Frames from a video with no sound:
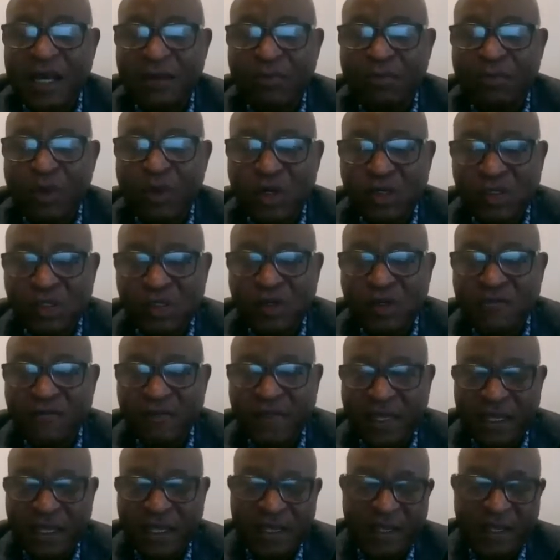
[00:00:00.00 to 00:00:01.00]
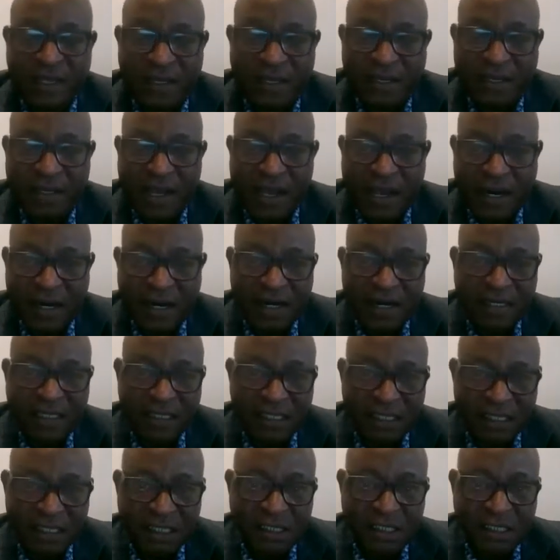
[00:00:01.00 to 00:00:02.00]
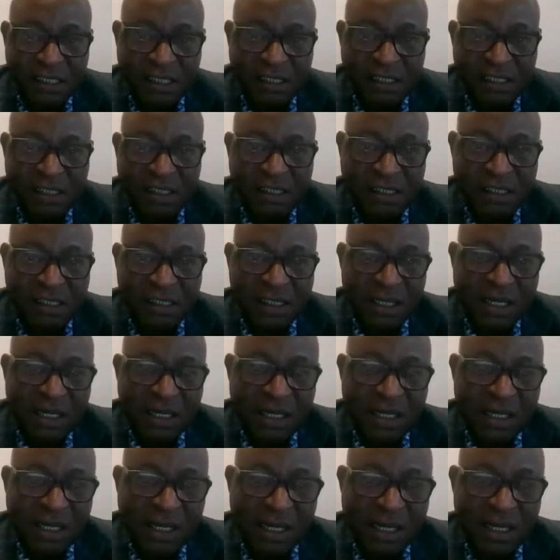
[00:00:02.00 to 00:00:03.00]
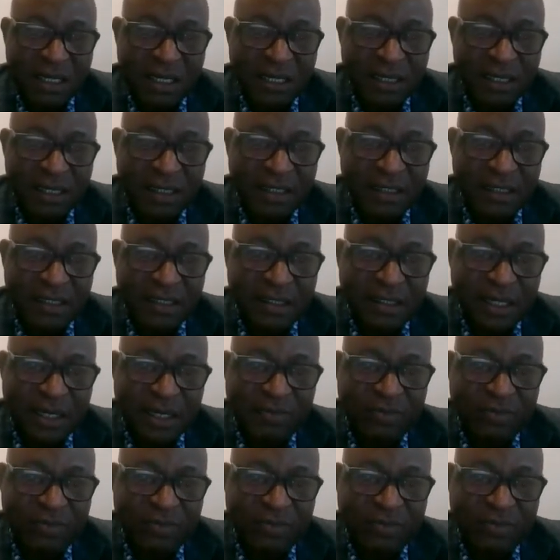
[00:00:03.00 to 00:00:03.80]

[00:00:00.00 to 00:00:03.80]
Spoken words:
most of the R&Ds and